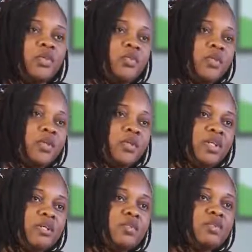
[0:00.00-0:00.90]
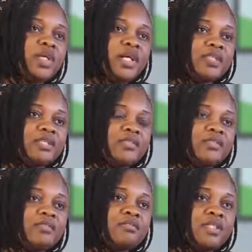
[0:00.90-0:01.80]
The only way we can do that is
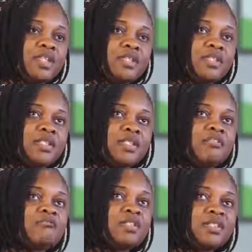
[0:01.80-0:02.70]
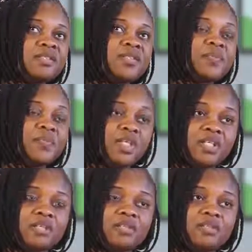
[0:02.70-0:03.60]
to create a regional
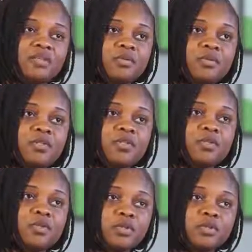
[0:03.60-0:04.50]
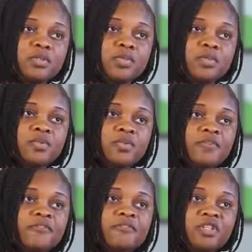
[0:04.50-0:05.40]
space that allows goods to be able to
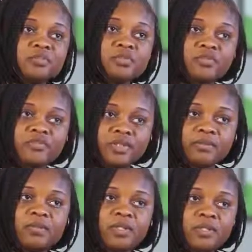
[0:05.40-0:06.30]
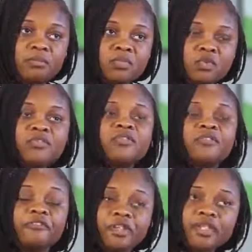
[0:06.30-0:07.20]
move
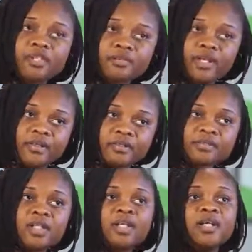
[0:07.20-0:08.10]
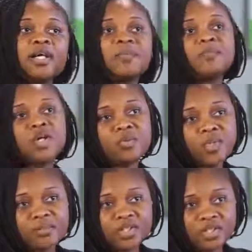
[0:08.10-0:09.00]
freely
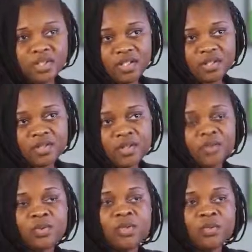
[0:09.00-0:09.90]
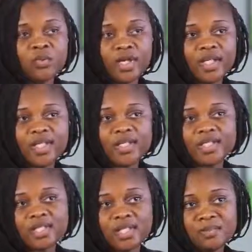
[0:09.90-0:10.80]
among member states, while at the
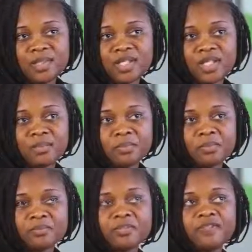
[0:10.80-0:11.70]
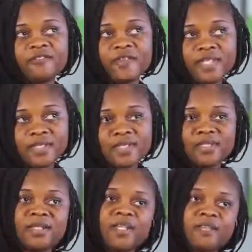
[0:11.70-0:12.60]
same time
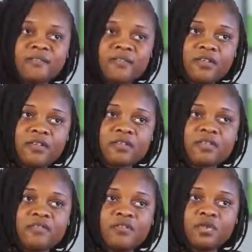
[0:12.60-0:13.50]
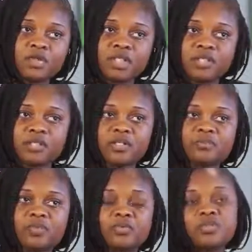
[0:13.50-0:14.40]
preventing the influx of goods that are
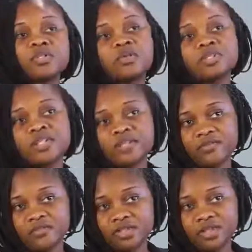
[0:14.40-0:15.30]
produced outside of the